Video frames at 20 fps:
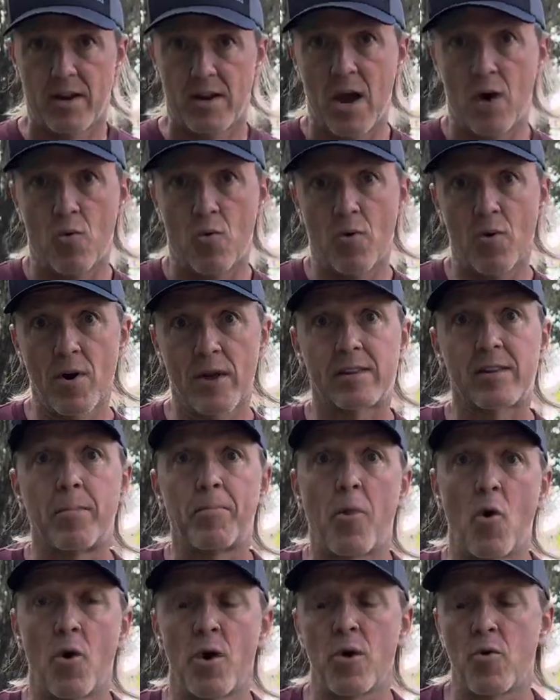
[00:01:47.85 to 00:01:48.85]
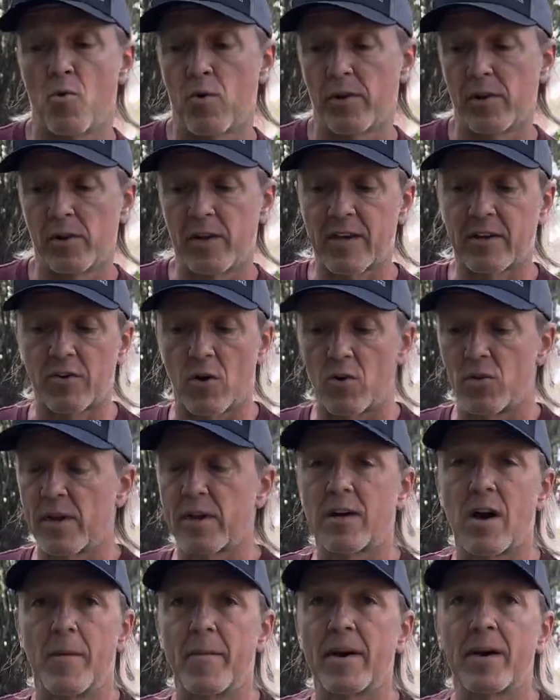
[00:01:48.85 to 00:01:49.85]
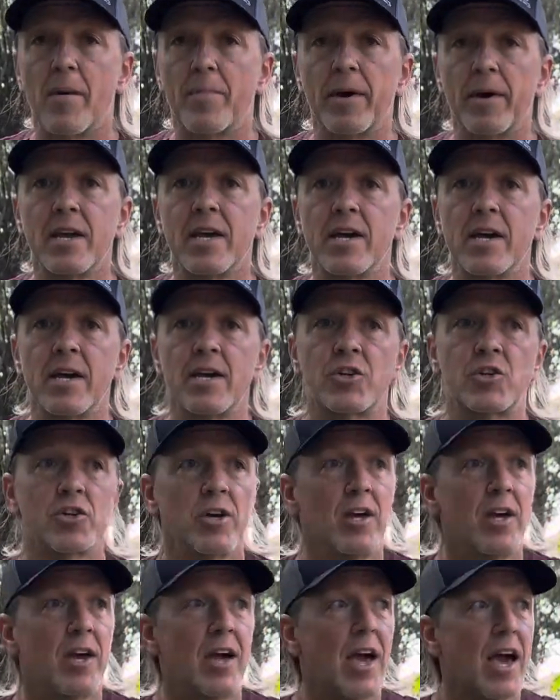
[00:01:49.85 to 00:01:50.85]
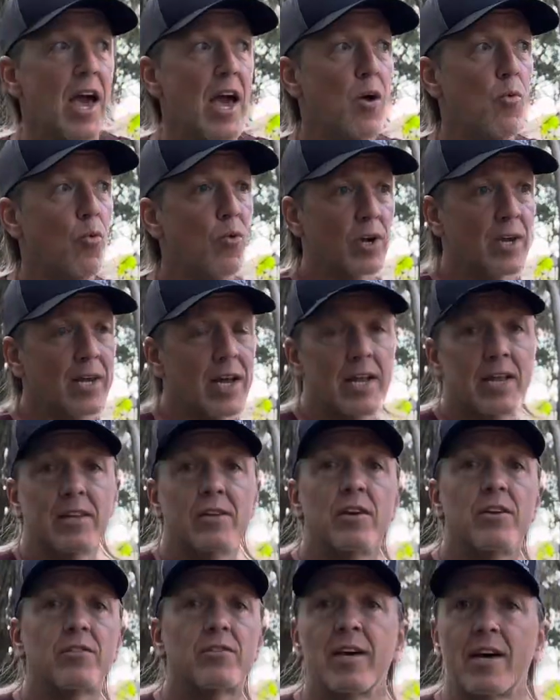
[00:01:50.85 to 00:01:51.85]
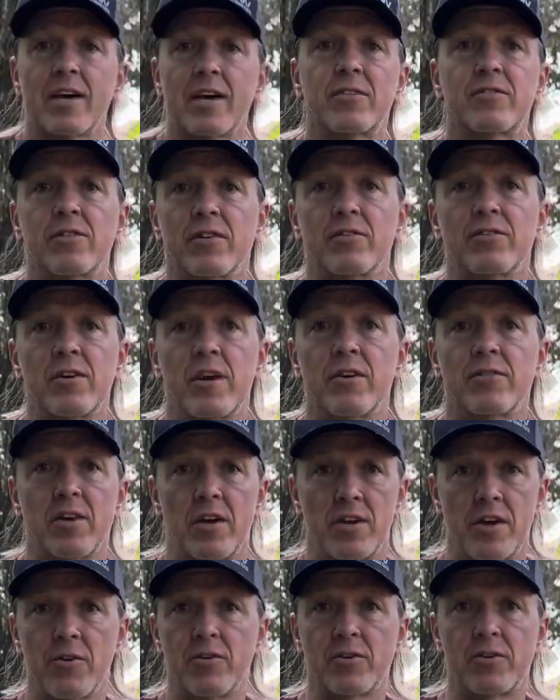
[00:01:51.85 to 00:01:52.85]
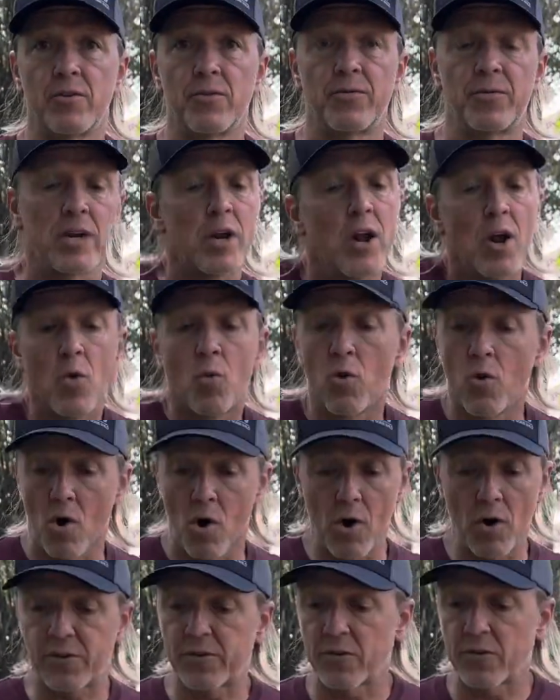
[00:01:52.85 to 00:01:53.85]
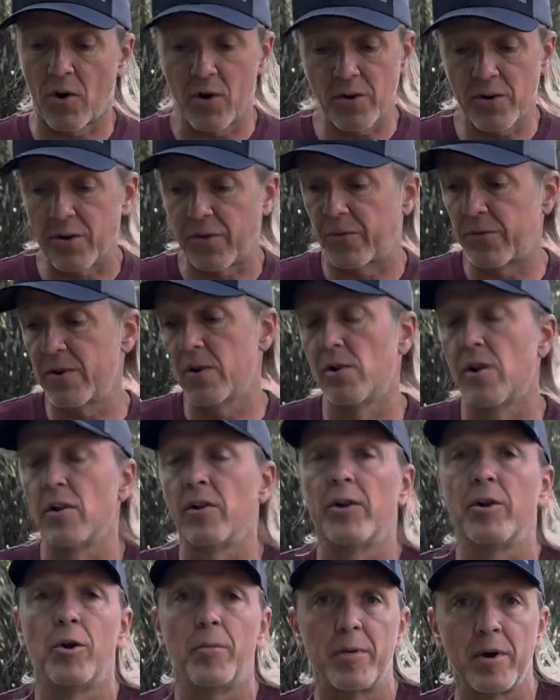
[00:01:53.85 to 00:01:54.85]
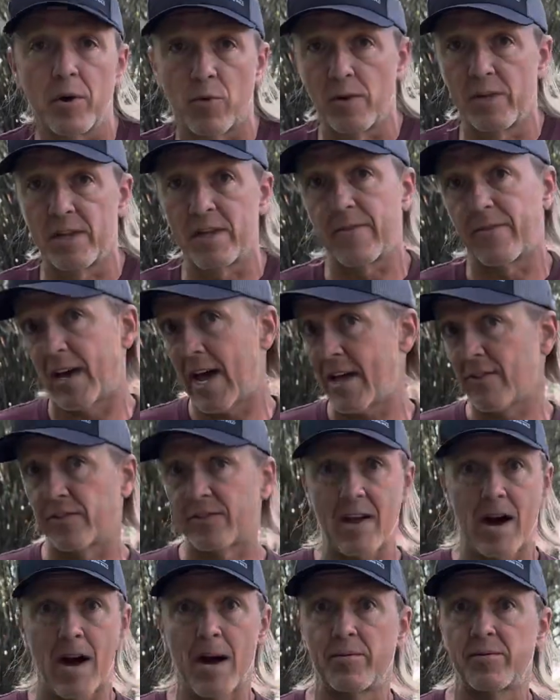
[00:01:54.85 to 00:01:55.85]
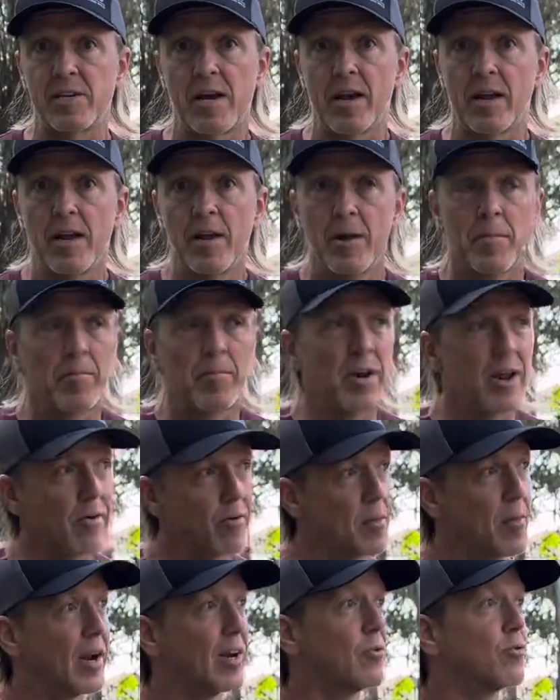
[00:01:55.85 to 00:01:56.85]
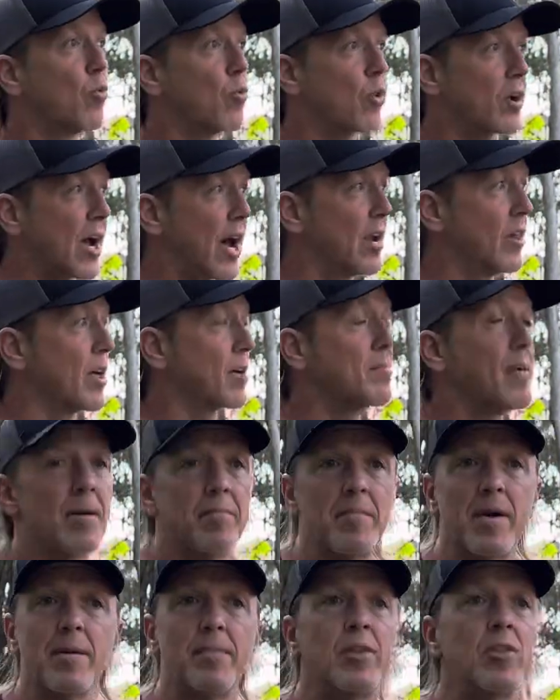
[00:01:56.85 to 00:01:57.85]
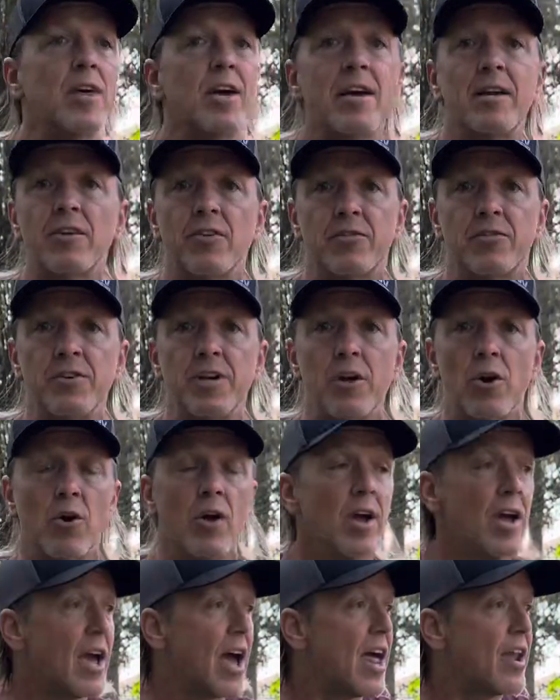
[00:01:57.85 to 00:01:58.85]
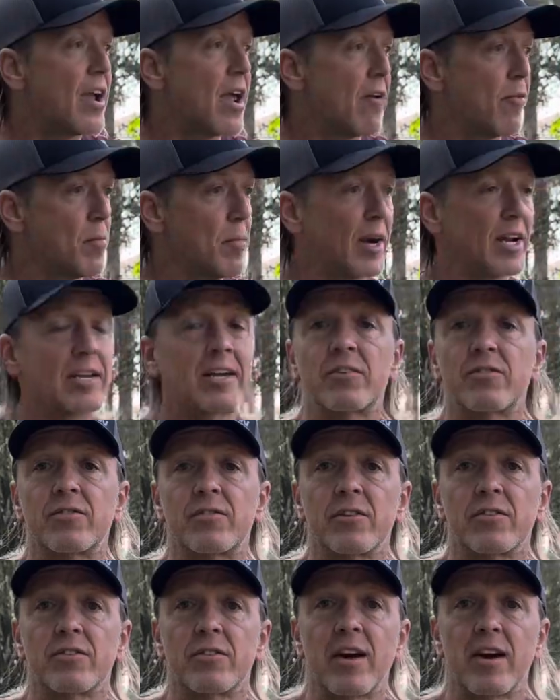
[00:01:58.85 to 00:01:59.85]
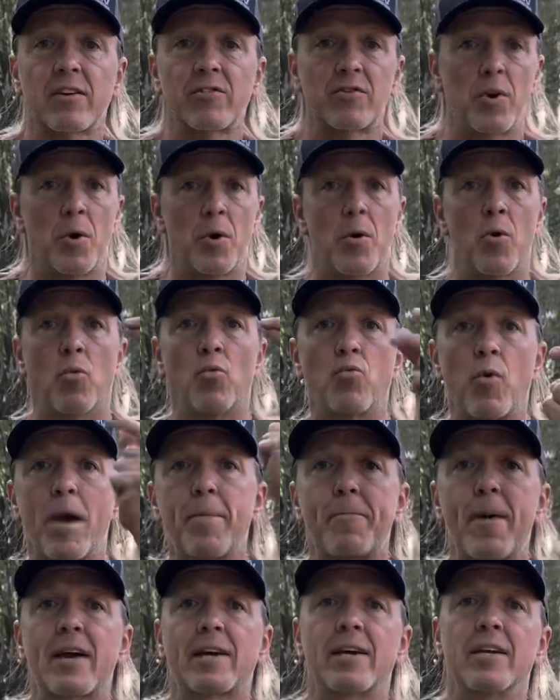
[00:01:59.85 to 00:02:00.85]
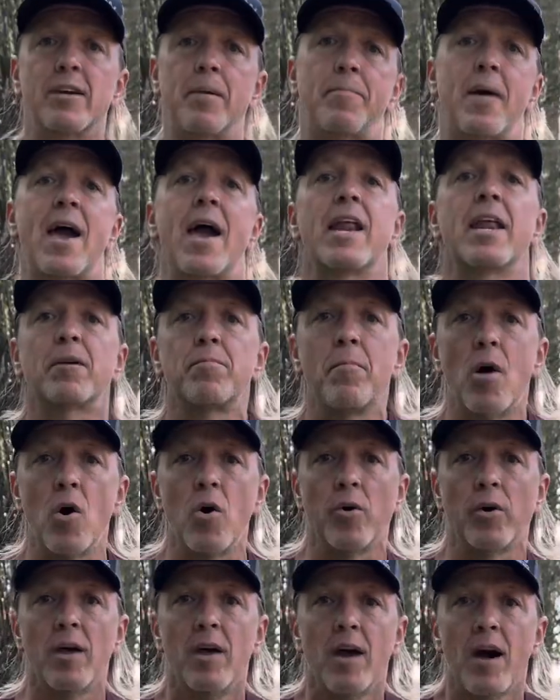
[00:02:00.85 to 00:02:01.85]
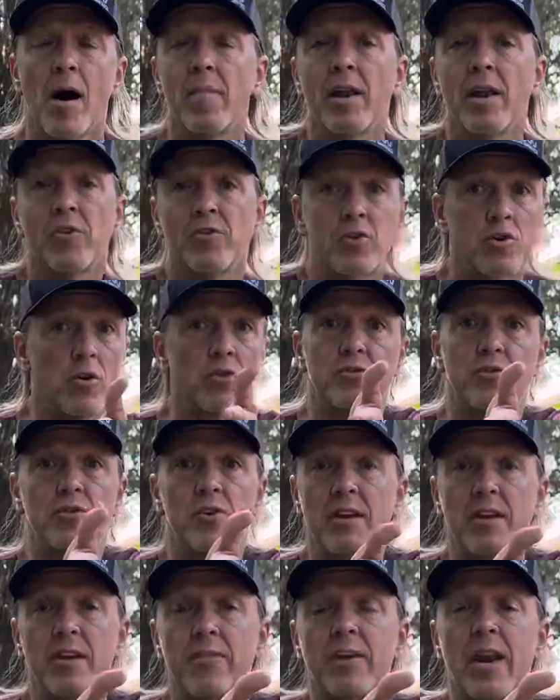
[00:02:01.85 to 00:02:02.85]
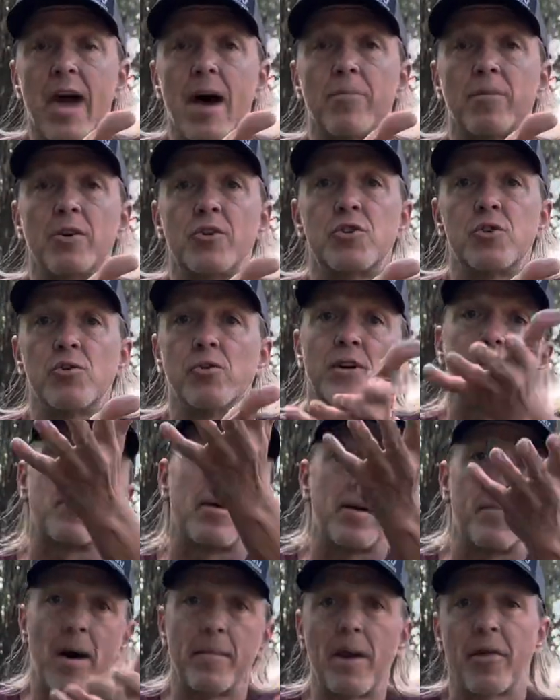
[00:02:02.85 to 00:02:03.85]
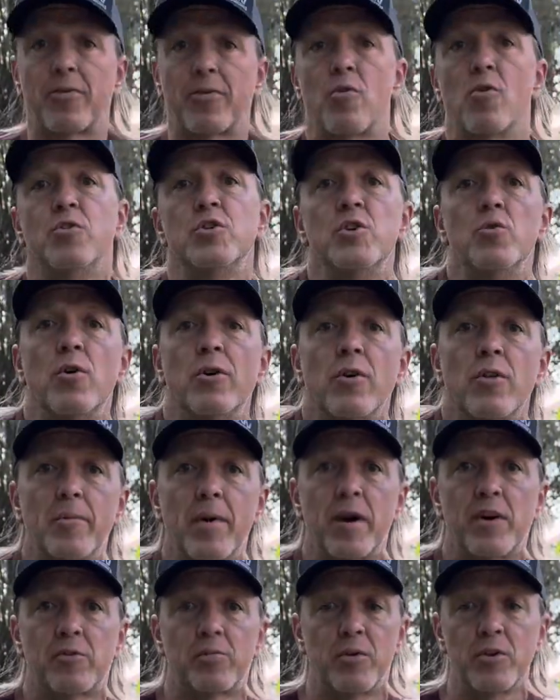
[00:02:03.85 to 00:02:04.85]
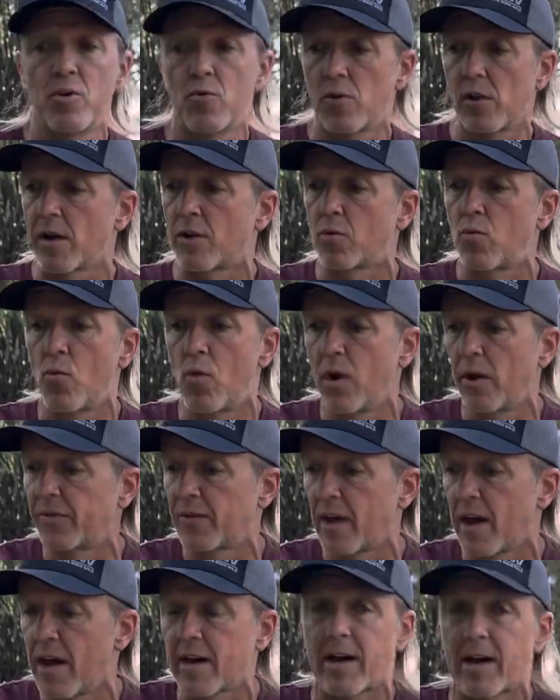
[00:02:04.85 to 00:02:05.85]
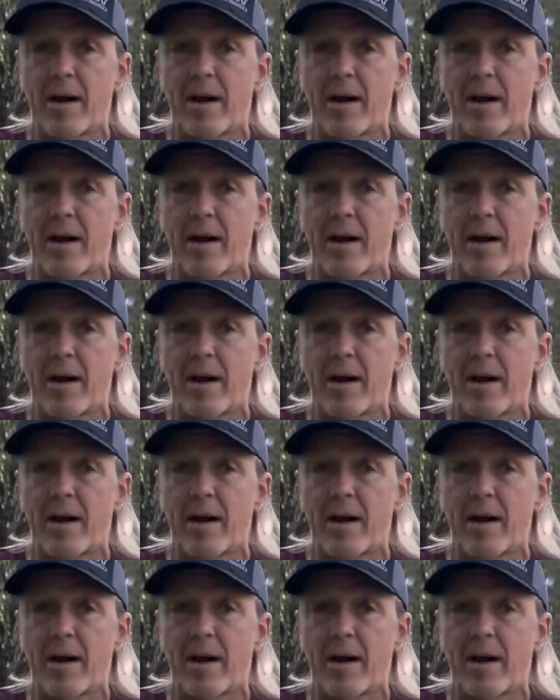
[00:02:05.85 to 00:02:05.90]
Now we're at the point where the lake's only coming up an inch, and we're getting this text that says another 2 feet. We're all starting to feel a little bit of relief. It hadn't stopped yet, but we're kind of like, man, maybe the end is near. And everybody gets this text right back into panic mode. I mean, it even happened to Julie. And babe, I'm not throwing you under the bus, but you were like, what the heck?